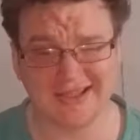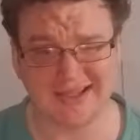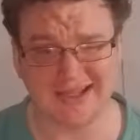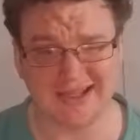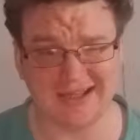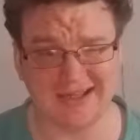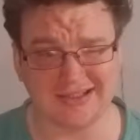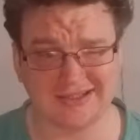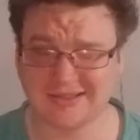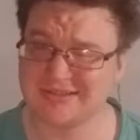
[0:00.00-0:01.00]

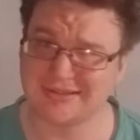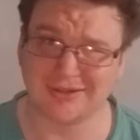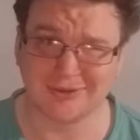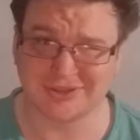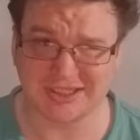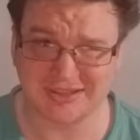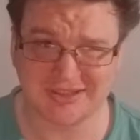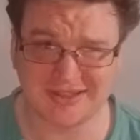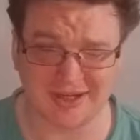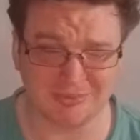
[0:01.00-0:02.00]
that's the logic
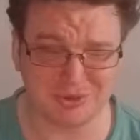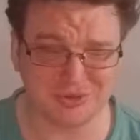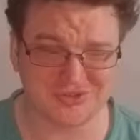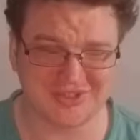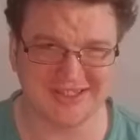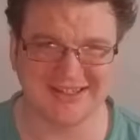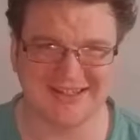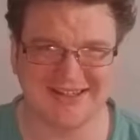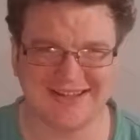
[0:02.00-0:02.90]
I'm using.